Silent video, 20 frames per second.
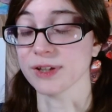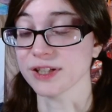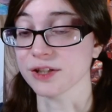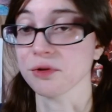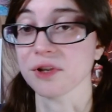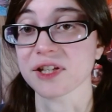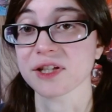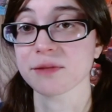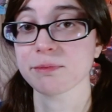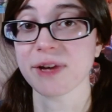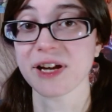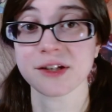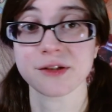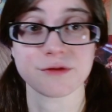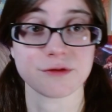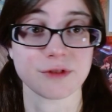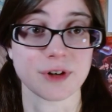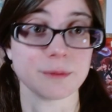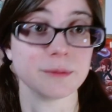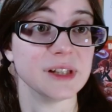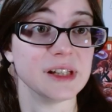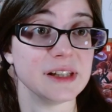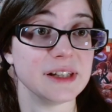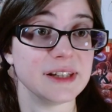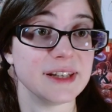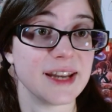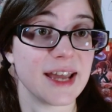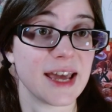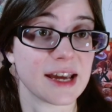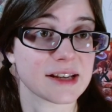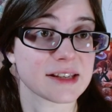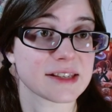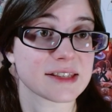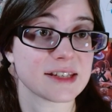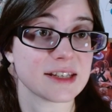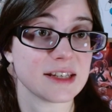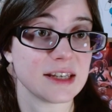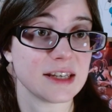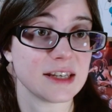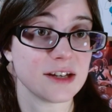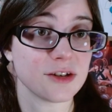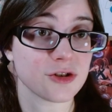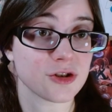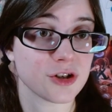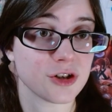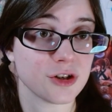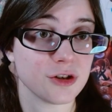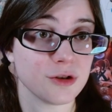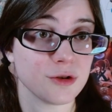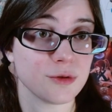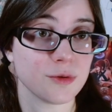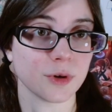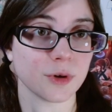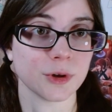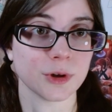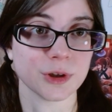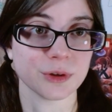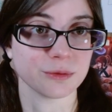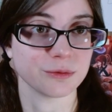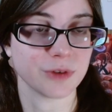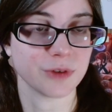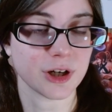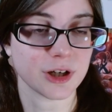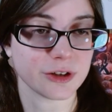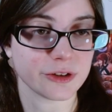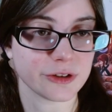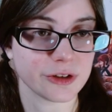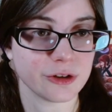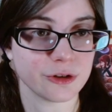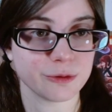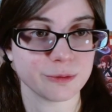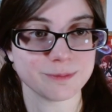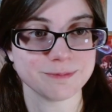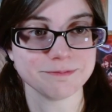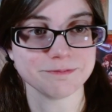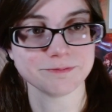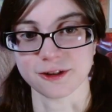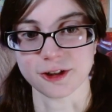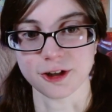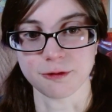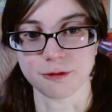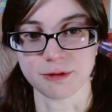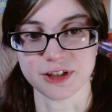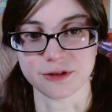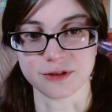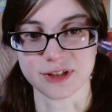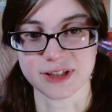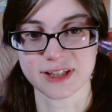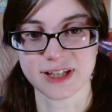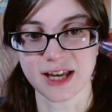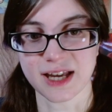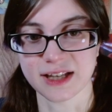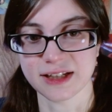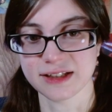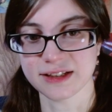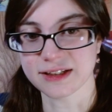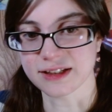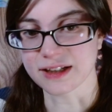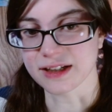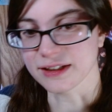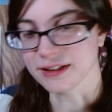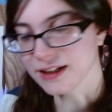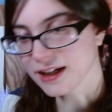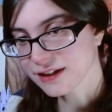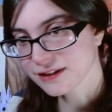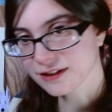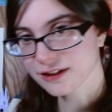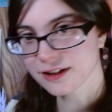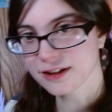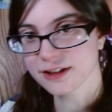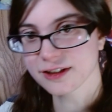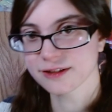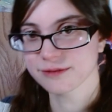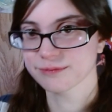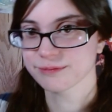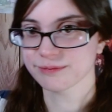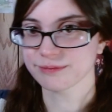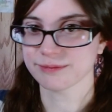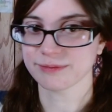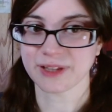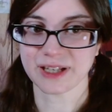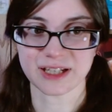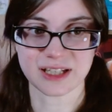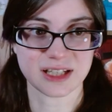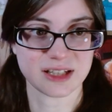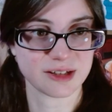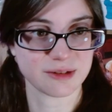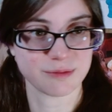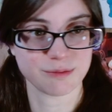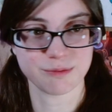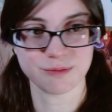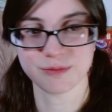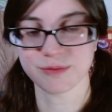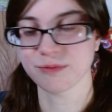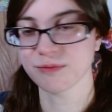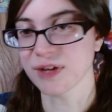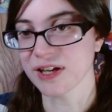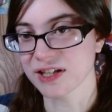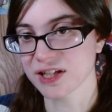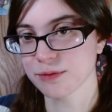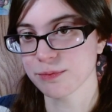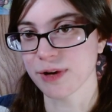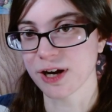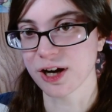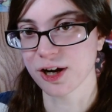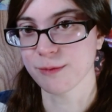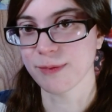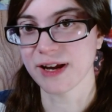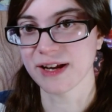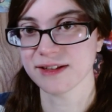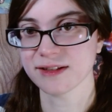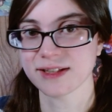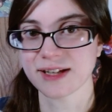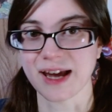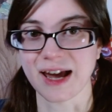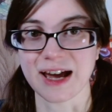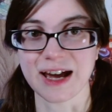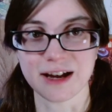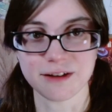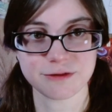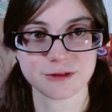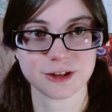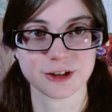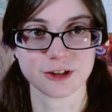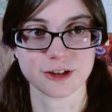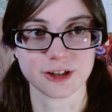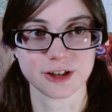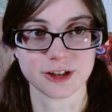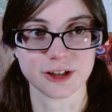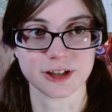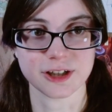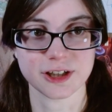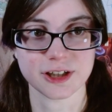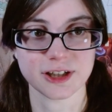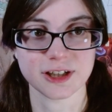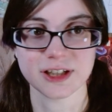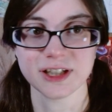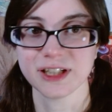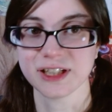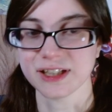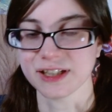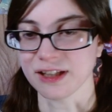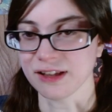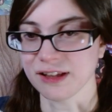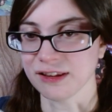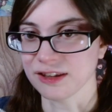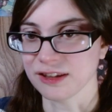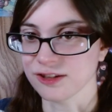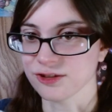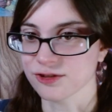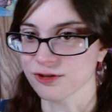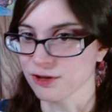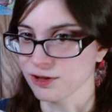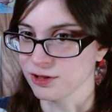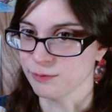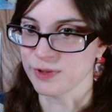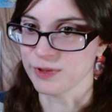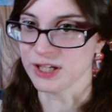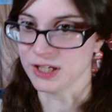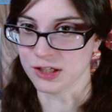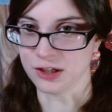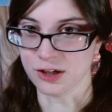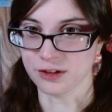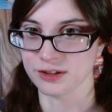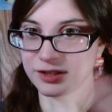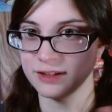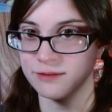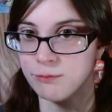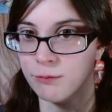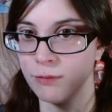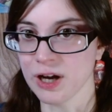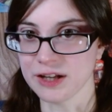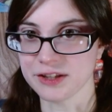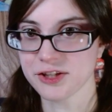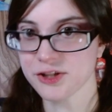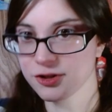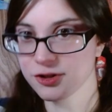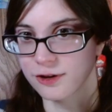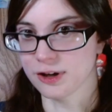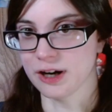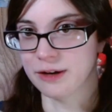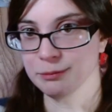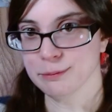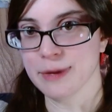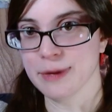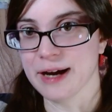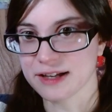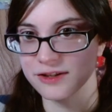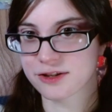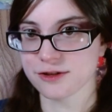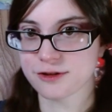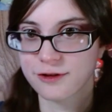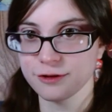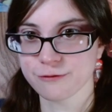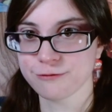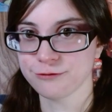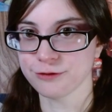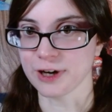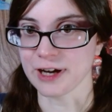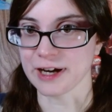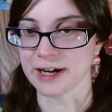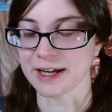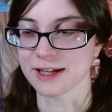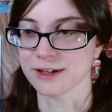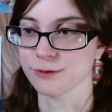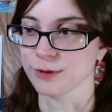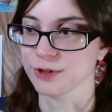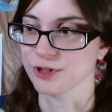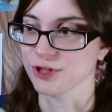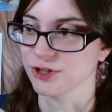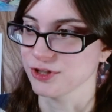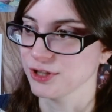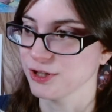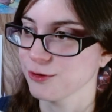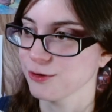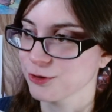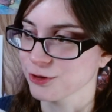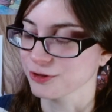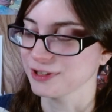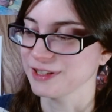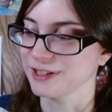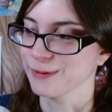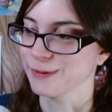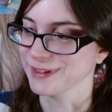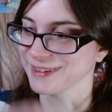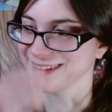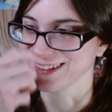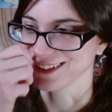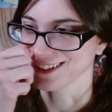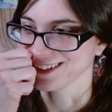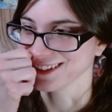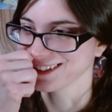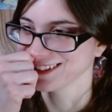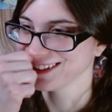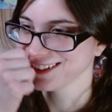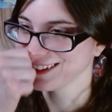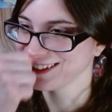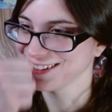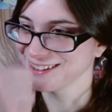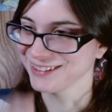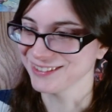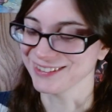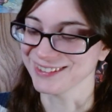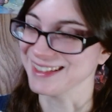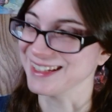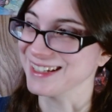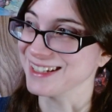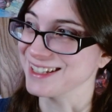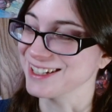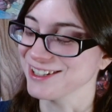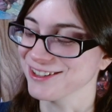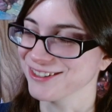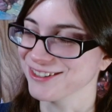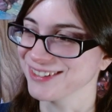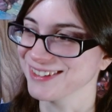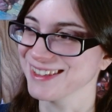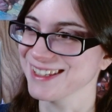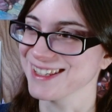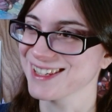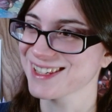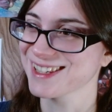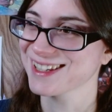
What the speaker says: to expect from the next issue or volume. They're going to send another, experiment after her, and then there's gonna be a monster on monster fight, which is usually what they do with this